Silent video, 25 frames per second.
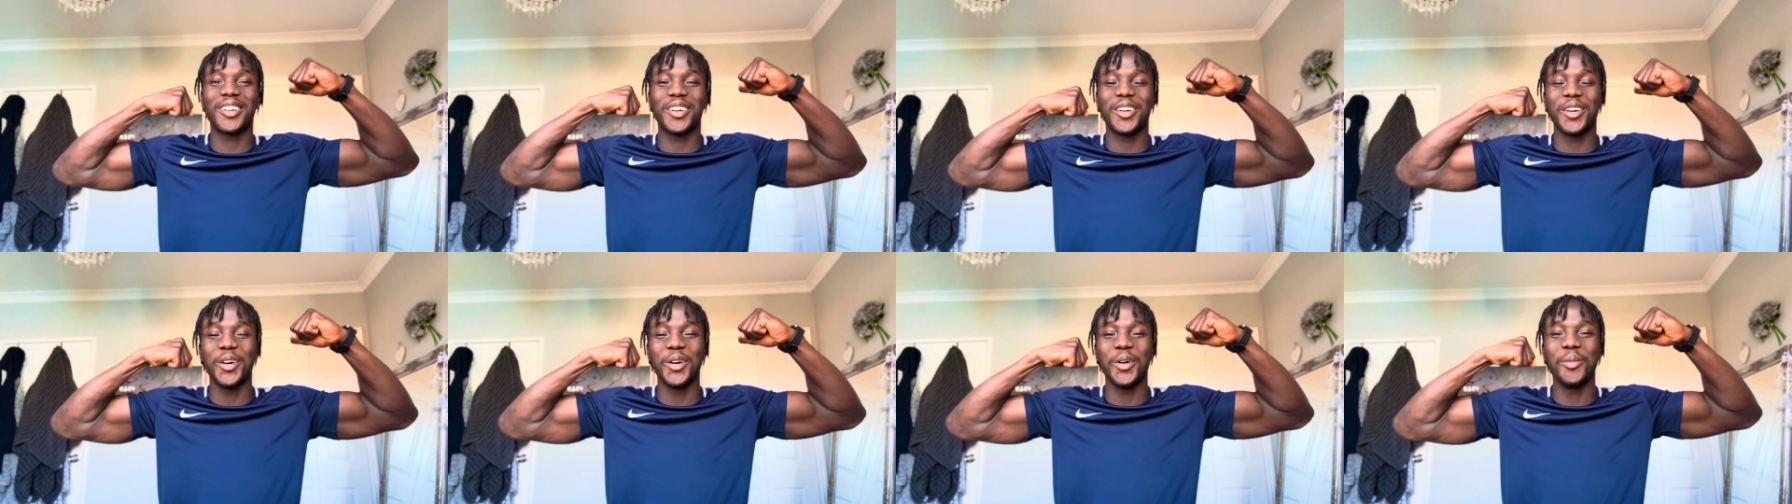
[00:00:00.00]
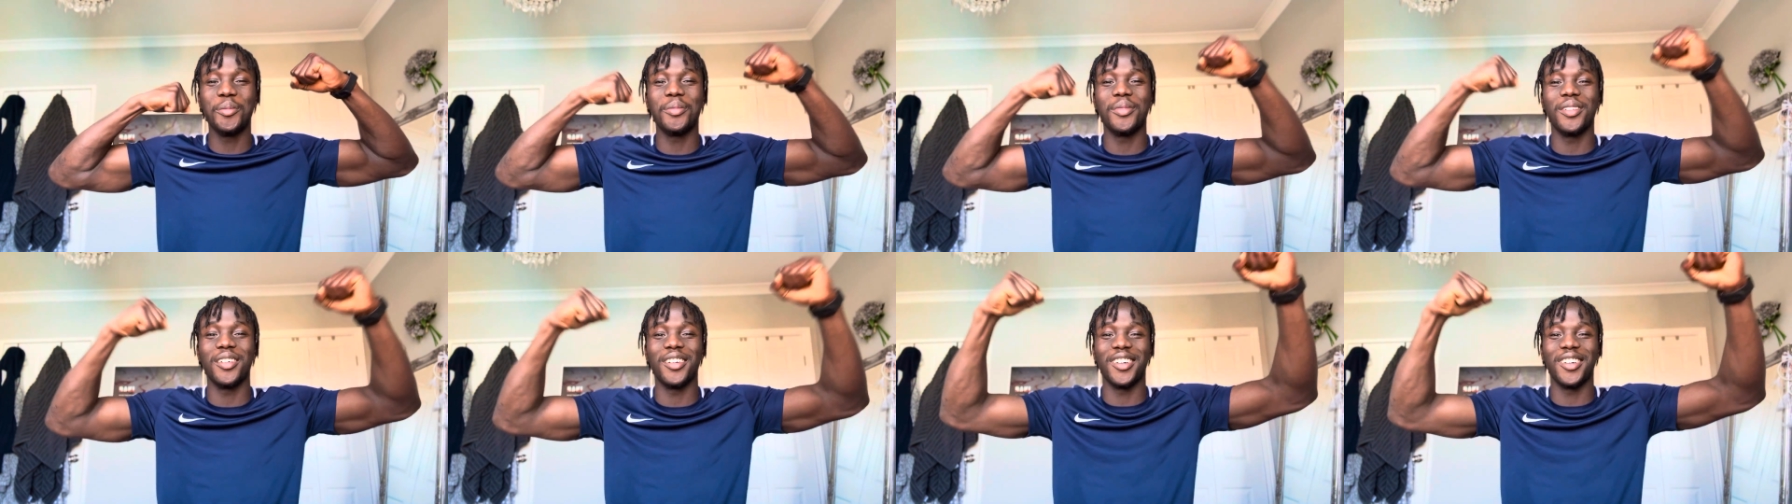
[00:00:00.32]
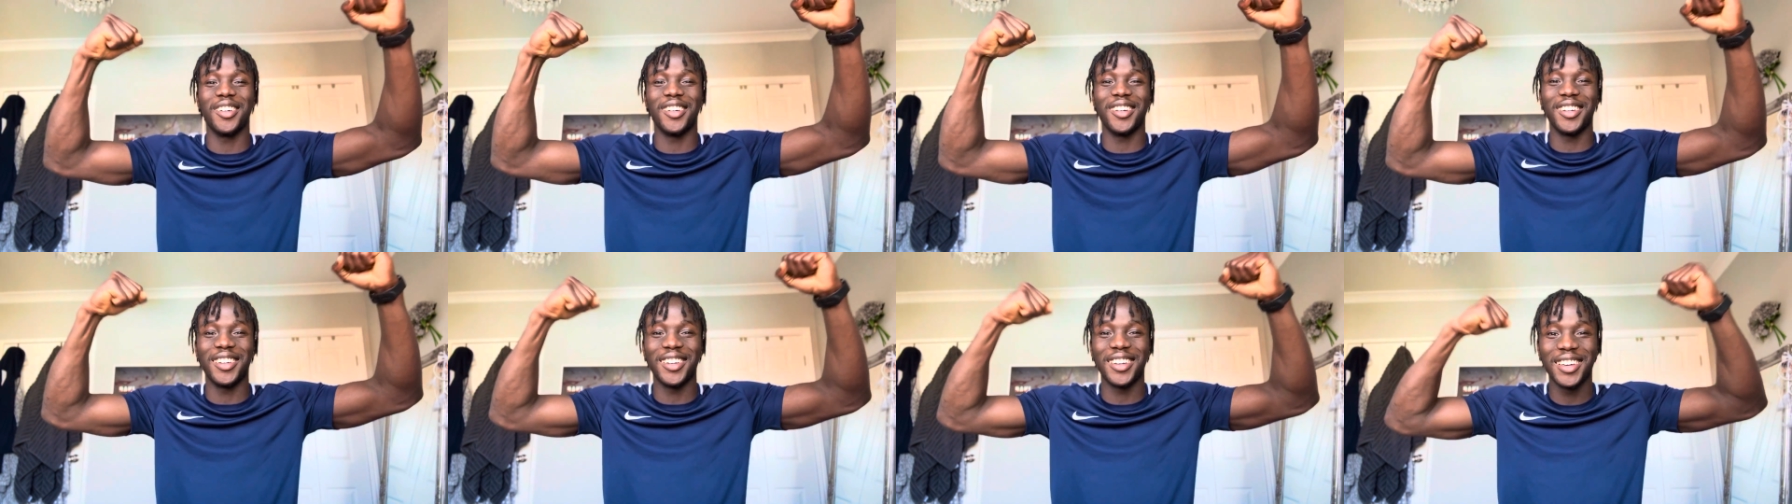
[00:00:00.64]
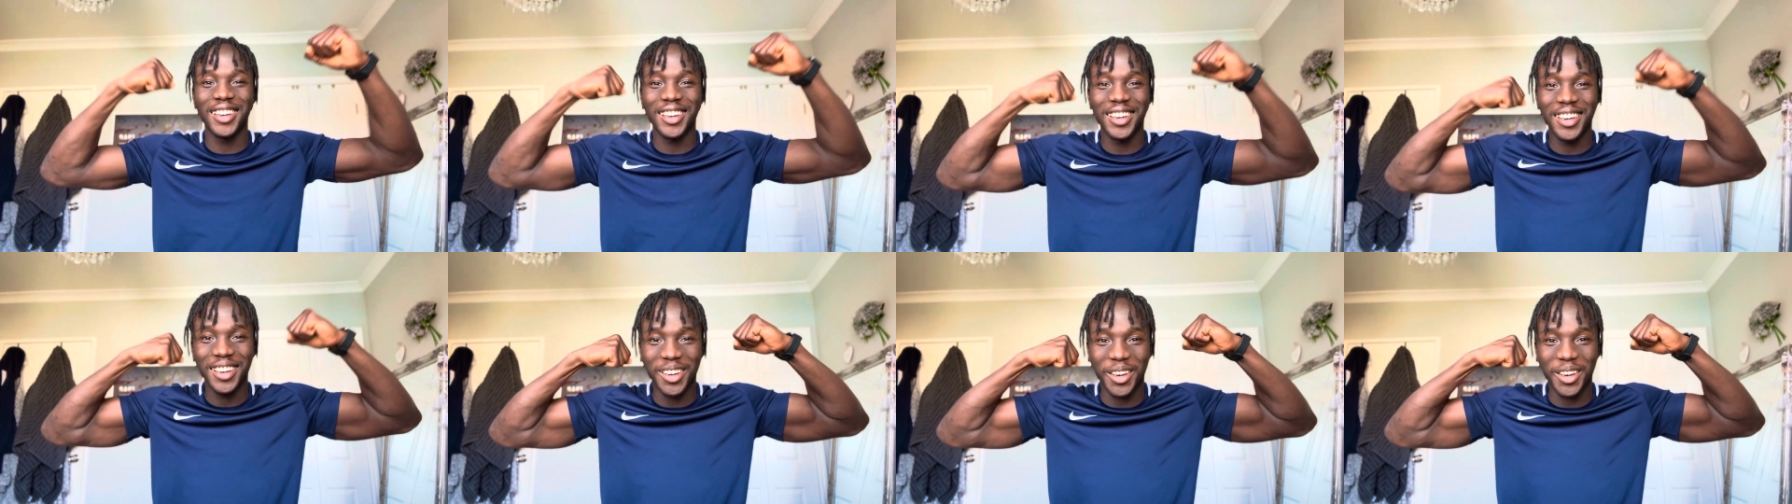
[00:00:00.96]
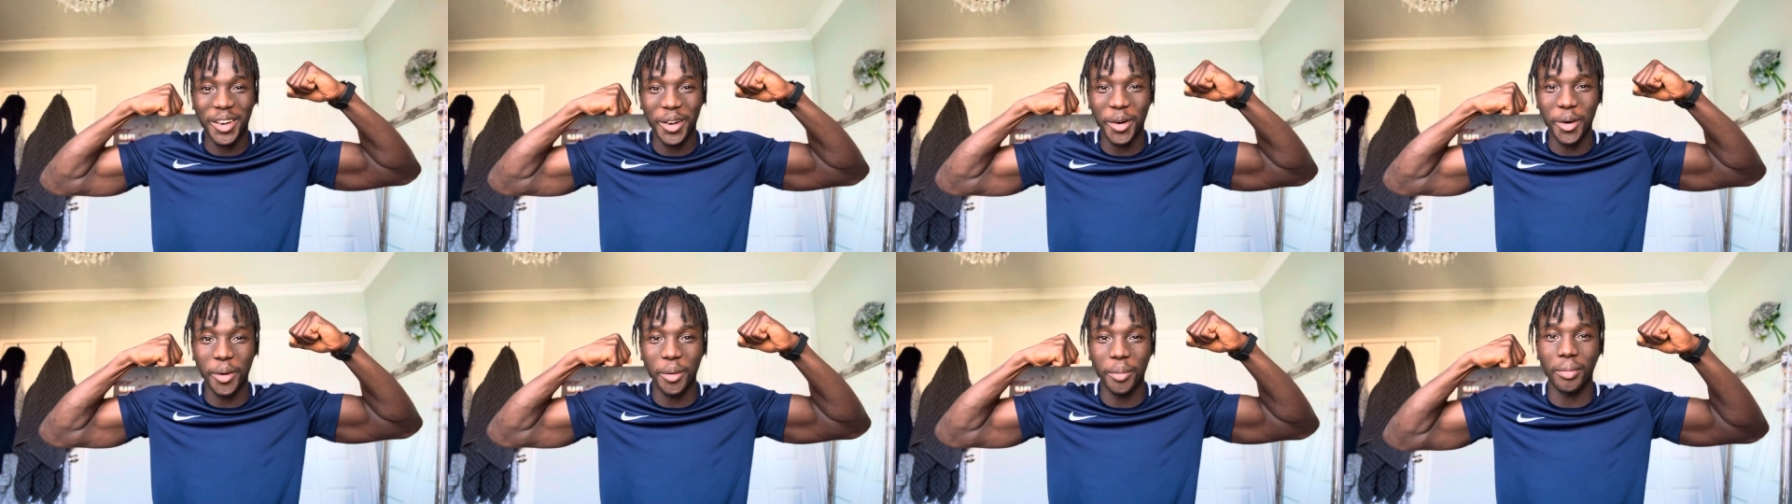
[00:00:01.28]

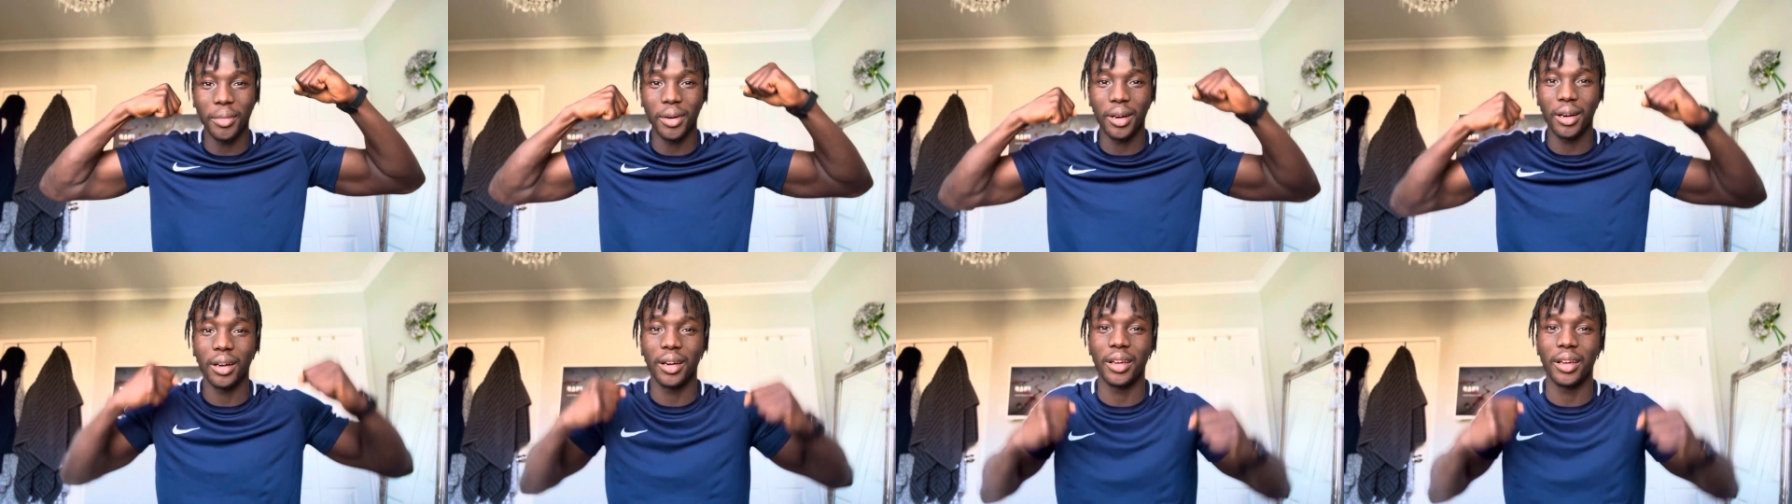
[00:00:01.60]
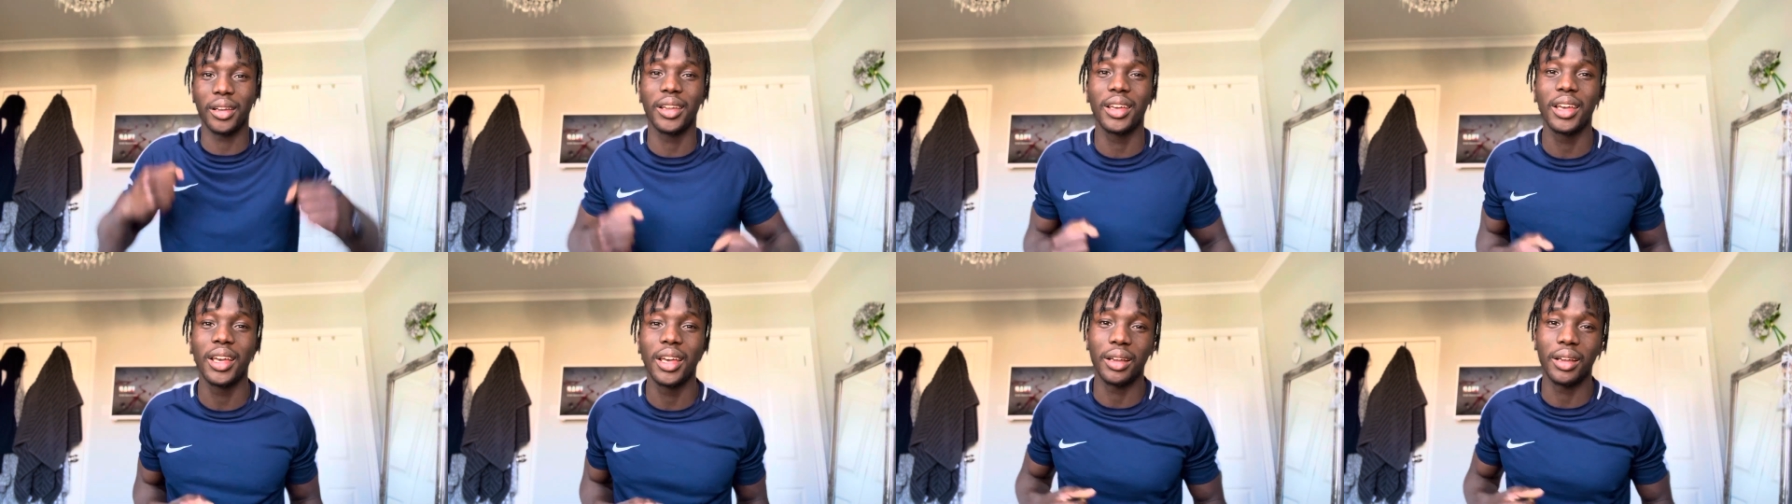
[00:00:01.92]
Now,